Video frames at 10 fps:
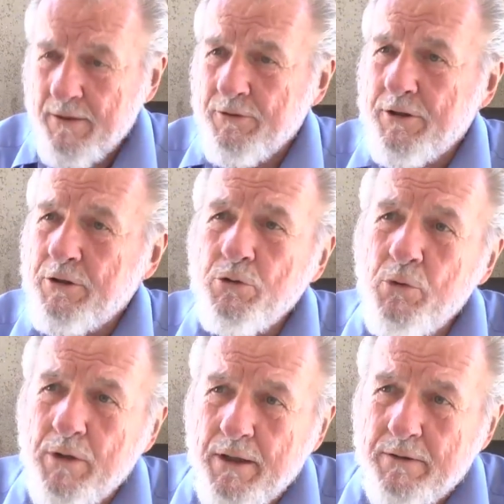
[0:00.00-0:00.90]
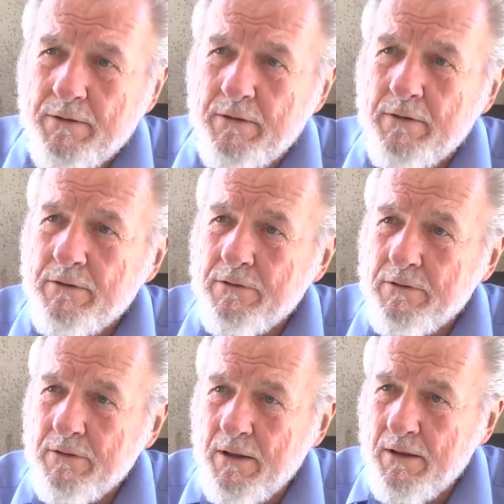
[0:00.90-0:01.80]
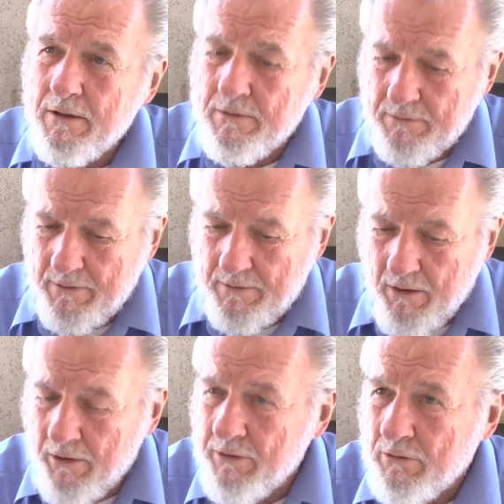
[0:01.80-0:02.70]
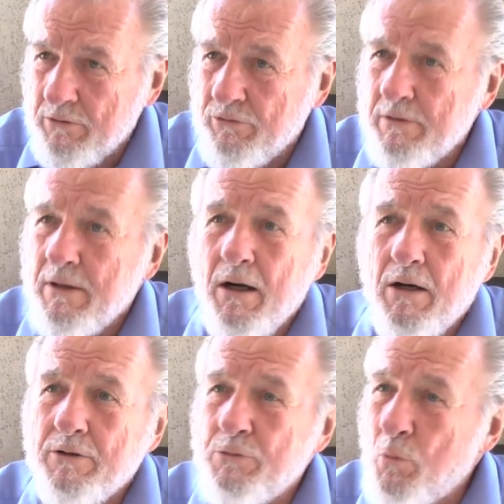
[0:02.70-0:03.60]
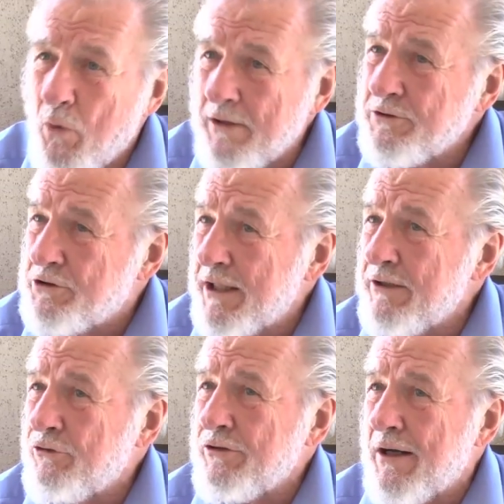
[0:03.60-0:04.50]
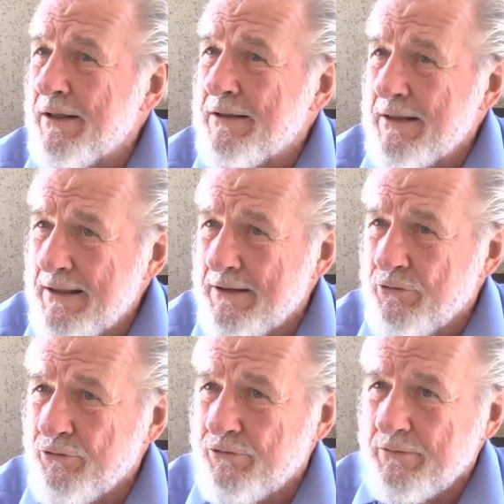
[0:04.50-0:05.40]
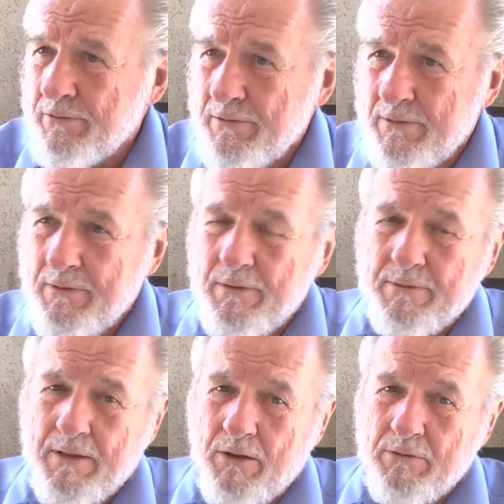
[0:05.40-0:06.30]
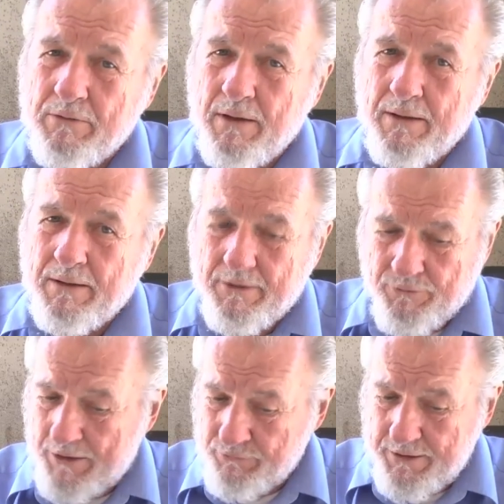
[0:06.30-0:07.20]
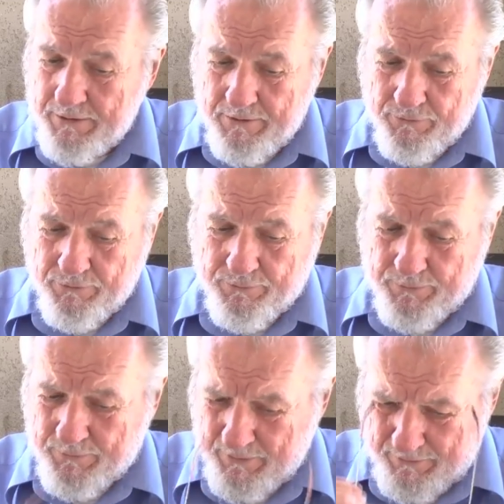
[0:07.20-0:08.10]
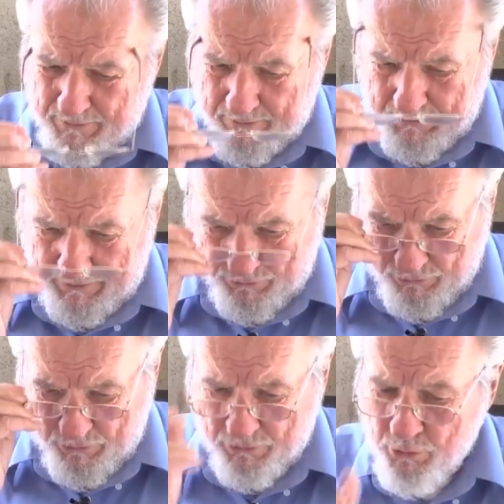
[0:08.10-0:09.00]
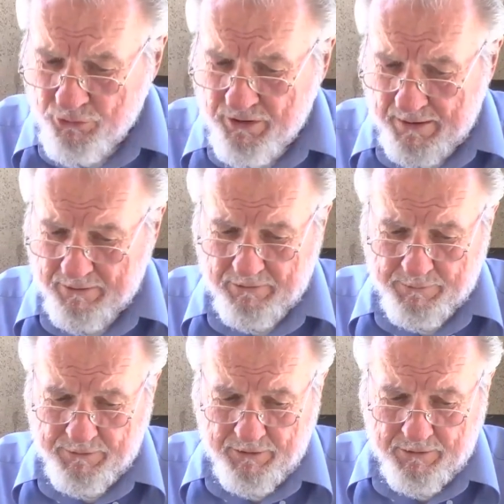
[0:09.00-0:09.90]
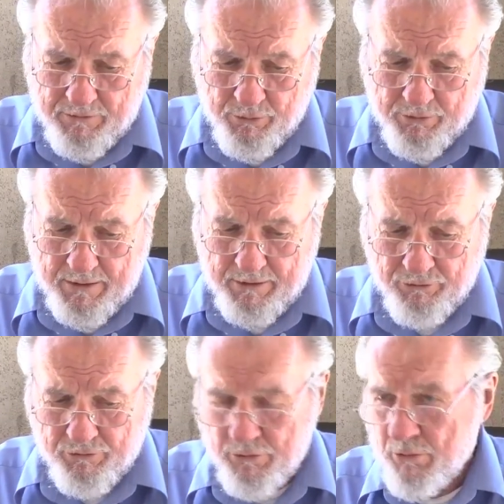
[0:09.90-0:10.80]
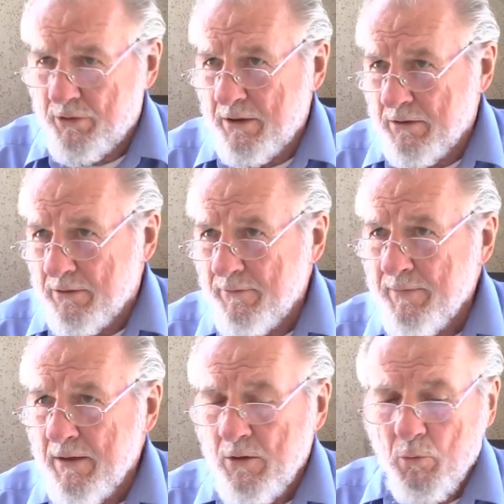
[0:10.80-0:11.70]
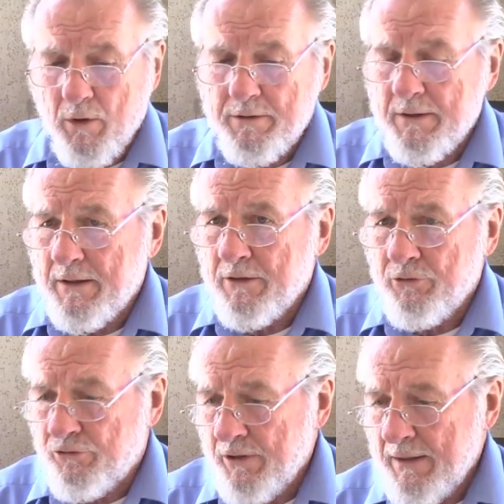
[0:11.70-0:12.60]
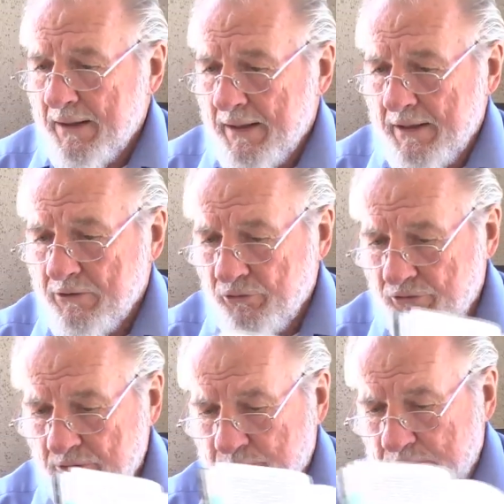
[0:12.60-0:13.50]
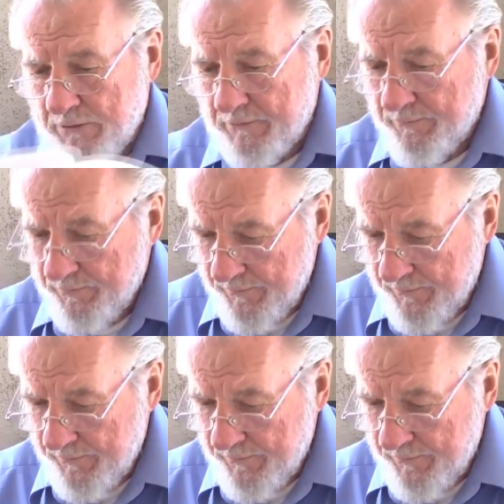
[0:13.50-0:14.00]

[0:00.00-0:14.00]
the UN articles on what genocide is. Now, if I read two things, let me read two things to you here. One is a description